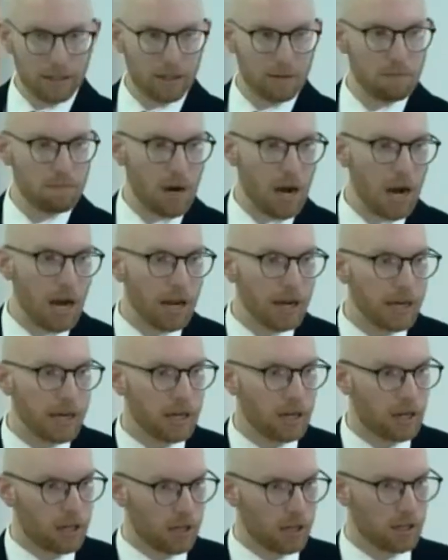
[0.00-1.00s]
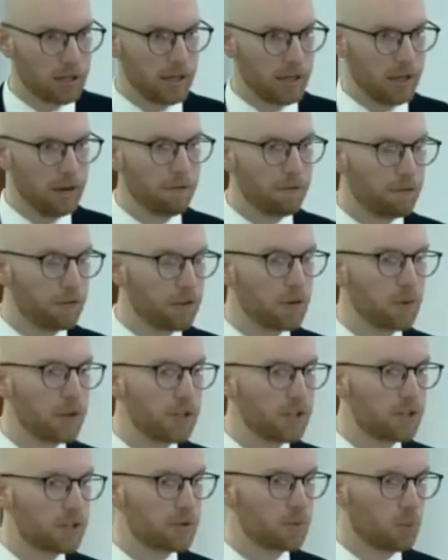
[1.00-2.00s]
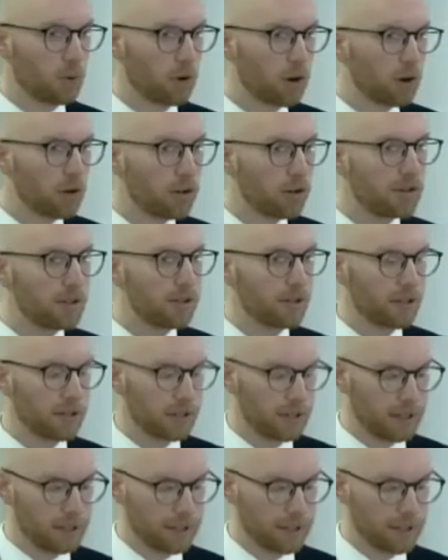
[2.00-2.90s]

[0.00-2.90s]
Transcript: demonic influence world,